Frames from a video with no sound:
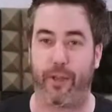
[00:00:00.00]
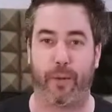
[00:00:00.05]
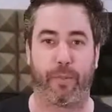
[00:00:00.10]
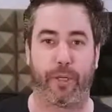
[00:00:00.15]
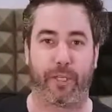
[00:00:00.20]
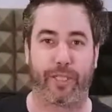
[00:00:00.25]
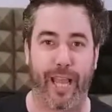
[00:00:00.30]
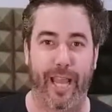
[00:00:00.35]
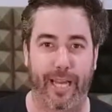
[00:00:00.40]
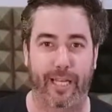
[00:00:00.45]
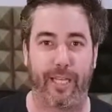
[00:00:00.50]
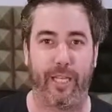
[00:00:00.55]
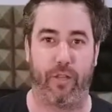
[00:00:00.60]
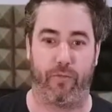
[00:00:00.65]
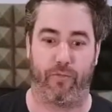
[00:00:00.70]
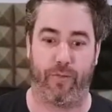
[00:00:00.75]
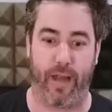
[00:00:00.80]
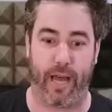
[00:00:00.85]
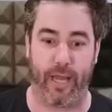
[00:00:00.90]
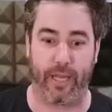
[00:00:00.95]
They're protecting
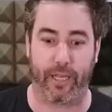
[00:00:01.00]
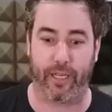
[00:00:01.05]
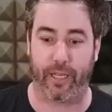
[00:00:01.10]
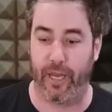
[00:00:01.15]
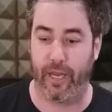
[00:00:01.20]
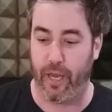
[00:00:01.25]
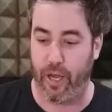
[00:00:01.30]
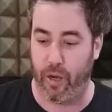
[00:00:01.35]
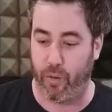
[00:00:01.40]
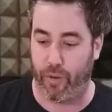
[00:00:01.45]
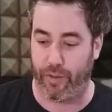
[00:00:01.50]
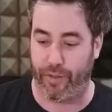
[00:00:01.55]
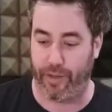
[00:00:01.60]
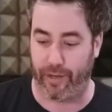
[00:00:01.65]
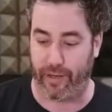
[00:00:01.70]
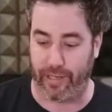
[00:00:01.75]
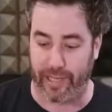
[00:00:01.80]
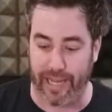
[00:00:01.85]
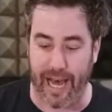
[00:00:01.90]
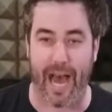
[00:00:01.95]
the relic with
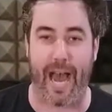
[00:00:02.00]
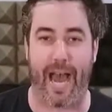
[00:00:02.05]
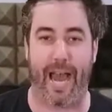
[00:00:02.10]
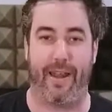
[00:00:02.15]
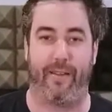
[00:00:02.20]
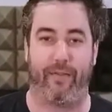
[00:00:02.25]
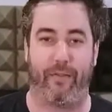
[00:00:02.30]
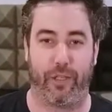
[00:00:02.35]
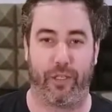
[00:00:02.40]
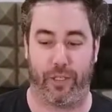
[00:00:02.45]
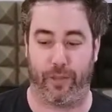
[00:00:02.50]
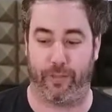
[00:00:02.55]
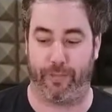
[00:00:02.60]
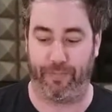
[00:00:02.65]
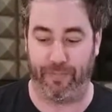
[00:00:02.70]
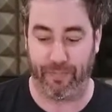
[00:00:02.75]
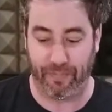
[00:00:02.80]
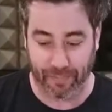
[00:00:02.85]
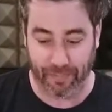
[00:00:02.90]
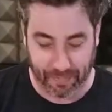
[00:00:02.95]
their lives.
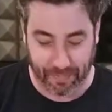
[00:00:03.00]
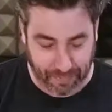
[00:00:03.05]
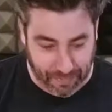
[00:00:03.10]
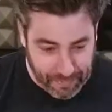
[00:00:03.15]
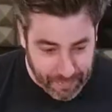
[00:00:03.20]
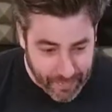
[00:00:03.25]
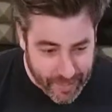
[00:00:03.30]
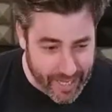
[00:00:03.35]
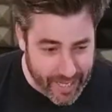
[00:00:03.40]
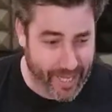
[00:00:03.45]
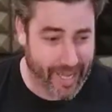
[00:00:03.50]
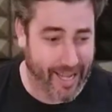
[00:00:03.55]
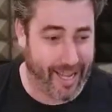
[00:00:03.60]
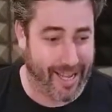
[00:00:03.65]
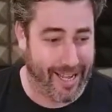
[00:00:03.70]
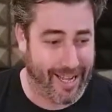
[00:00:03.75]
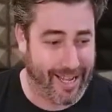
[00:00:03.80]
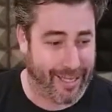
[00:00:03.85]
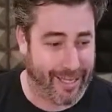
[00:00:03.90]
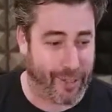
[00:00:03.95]

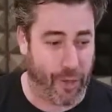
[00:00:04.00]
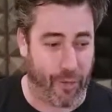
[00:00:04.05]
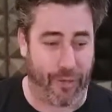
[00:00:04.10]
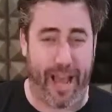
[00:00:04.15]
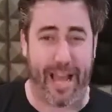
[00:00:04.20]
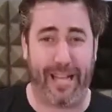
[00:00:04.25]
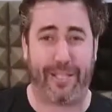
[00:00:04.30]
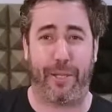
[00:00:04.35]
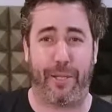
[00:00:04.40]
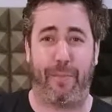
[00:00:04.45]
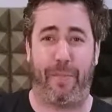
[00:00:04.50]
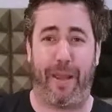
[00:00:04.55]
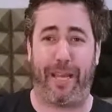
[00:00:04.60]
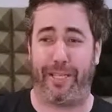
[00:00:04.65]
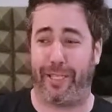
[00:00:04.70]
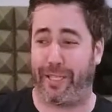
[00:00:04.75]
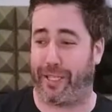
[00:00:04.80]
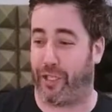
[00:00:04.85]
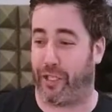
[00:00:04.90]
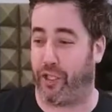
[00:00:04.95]
So that's the
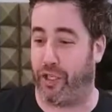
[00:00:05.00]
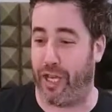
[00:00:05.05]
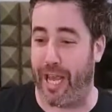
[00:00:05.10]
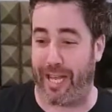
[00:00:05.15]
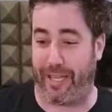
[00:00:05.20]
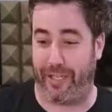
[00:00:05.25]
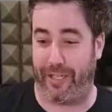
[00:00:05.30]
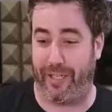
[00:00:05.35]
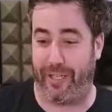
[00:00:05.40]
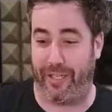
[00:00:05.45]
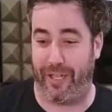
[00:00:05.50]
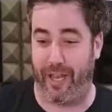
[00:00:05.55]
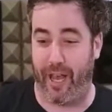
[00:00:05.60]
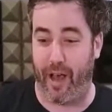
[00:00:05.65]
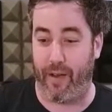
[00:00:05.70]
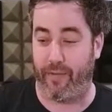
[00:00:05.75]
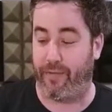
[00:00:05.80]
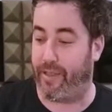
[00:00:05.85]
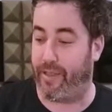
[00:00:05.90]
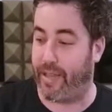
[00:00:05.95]
basic gist
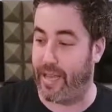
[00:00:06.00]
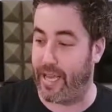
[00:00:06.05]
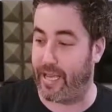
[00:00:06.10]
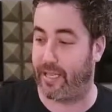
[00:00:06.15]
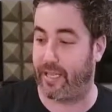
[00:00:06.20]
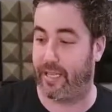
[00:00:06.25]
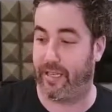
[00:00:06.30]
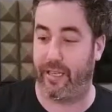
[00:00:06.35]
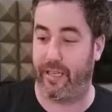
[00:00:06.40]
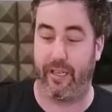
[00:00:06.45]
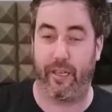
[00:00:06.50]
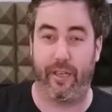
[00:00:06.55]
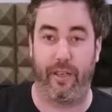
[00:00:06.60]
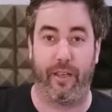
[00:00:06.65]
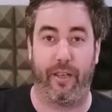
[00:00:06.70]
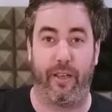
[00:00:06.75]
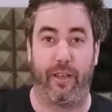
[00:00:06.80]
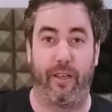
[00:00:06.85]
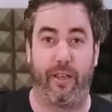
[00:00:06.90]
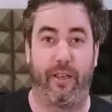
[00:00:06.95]
of this
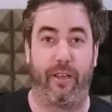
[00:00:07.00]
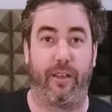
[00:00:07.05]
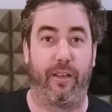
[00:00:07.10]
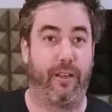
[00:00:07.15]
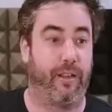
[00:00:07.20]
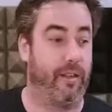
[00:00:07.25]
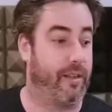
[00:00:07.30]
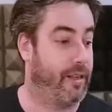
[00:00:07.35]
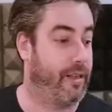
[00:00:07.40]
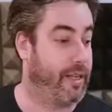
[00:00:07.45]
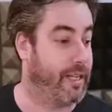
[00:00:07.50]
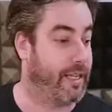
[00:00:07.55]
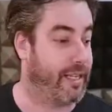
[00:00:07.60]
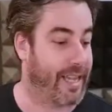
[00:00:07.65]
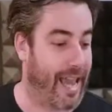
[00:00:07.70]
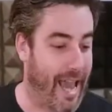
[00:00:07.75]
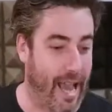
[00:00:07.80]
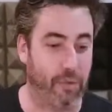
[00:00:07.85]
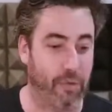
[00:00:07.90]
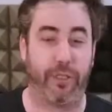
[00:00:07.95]

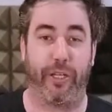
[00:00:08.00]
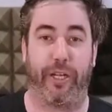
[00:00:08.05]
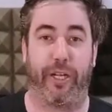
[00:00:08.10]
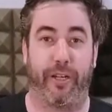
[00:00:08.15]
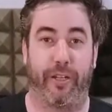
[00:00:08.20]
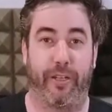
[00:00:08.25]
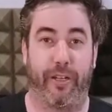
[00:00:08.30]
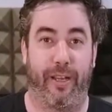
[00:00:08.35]
encounter.